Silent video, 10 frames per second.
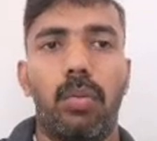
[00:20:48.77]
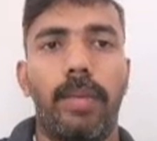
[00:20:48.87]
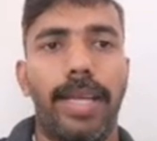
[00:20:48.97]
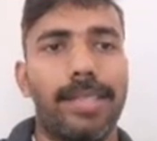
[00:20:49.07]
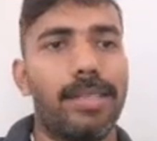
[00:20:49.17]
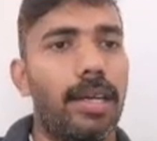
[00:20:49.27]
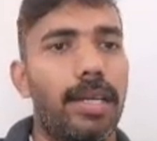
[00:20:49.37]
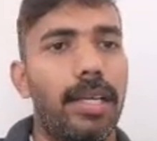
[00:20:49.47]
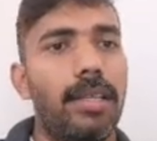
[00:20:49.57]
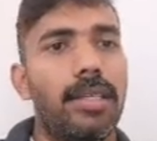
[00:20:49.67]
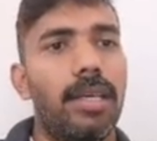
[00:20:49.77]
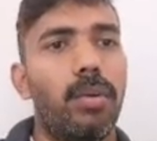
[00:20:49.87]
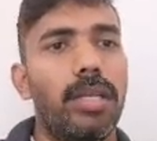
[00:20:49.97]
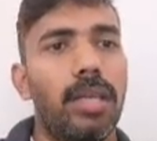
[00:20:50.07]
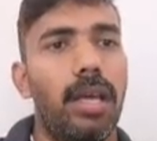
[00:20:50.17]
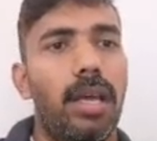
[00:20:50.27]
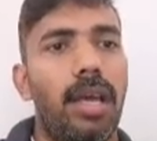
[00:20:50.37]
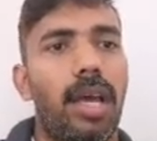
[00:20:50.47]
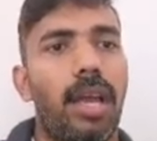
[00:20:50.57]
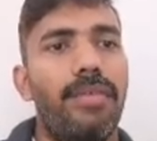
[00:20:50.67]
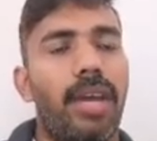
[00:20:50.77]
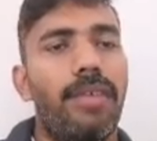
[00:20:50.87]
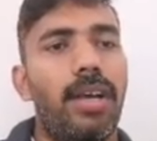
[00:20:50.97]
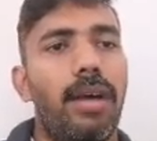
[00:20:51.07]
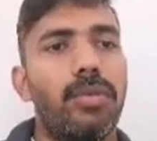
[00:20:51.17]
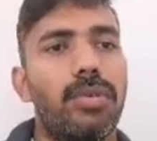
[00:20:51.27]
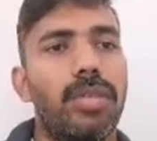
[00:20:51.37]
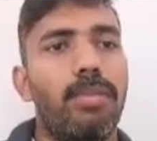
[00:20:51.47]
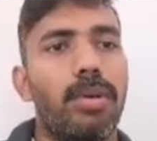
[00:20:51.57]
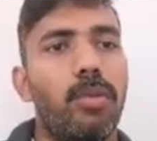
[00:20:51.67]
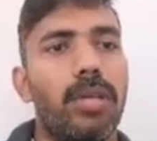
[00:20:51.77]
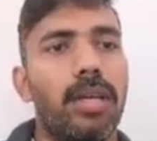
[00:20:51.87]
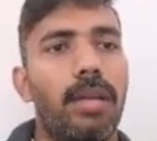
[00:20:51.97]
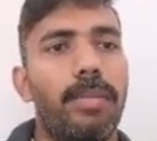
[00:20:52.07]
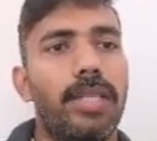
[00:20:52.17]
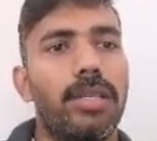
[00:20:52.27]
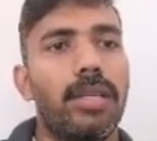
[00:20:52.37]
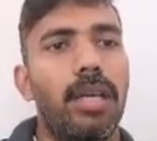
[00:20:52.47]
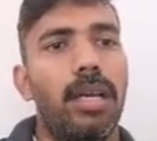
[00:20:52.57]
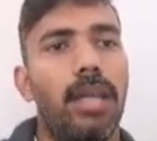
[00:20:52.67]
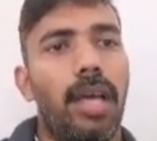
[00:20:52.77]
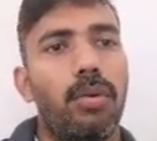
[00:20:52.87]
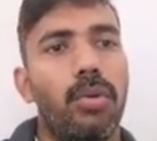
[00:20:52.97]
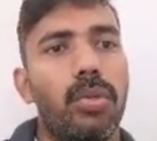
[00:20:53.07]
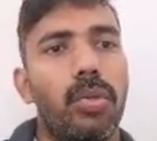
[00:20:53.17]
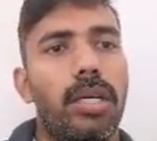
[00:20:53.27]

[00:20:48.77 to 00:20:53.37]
-30 sequence, and we have a downstream promoter element and also